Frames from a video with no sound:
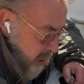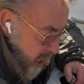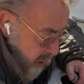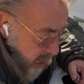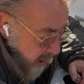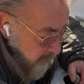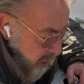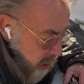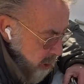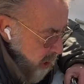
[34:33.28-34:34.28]
half
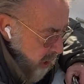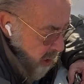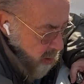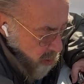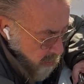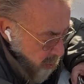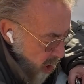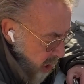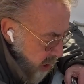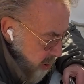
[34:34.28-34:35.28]
inch or
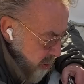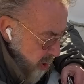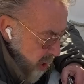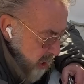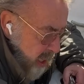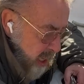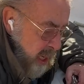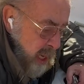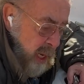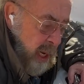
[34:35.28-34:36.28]
more strong
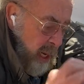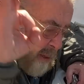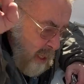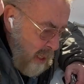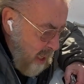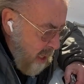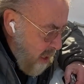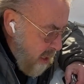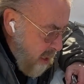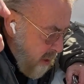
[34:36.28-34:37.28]
uh,
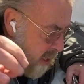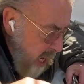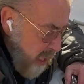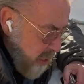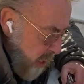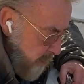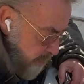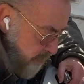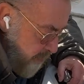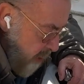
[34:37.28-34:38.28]
uh, gasket
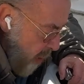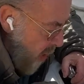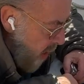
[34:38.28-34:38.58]
yep. all